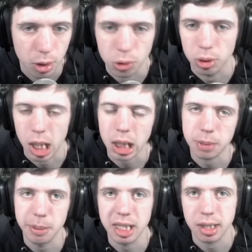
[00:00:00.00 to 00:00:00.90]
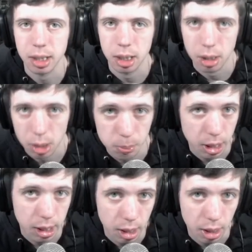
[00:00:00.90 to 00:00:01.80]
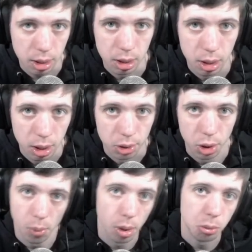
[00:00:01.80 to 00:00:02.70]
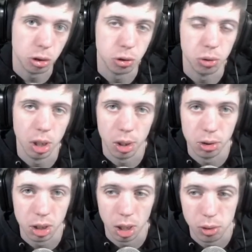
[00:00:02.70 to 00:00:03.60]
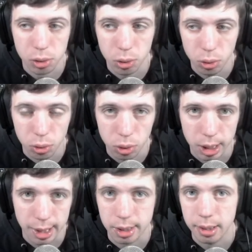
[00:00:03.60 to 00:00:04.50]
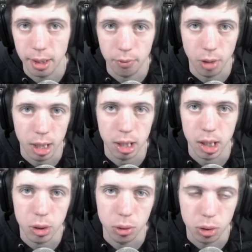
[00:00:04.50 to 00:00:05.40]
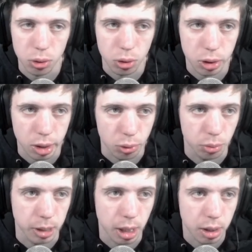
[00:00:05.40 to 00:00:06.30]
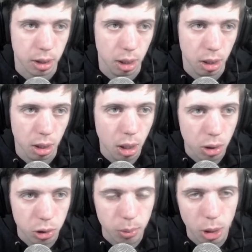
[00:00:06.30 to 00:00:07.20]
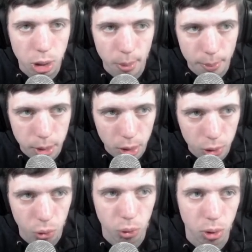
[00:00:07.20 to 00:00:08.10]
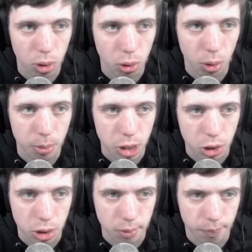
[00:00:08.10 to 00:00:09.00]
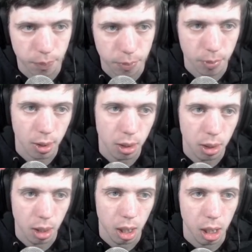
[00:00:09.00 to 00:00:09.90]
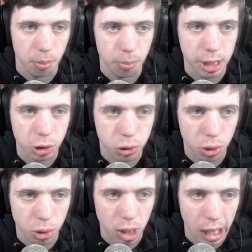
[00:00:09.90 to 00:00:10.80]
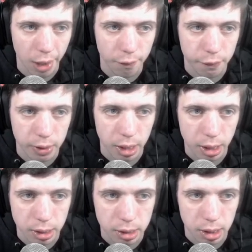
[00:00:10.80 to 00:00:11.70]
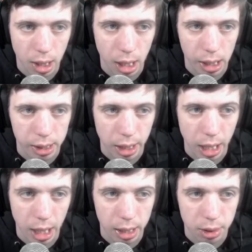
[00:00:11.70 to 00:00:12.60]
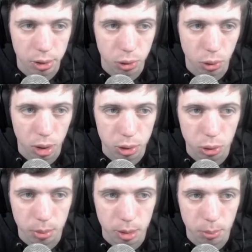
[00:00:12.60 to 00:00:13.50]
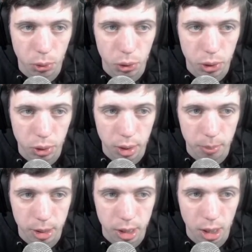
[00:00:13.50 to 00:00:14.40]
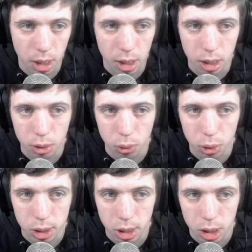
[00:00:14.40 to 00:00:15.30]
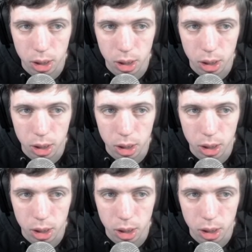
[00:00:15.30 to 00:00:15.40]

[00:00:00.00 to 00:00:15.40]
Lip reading: So that's basically making it. Now what I'm going to show you is how to get it ready to use an OBS. You want to come up here to composition and make sure you have this add to Adobe Media Encoder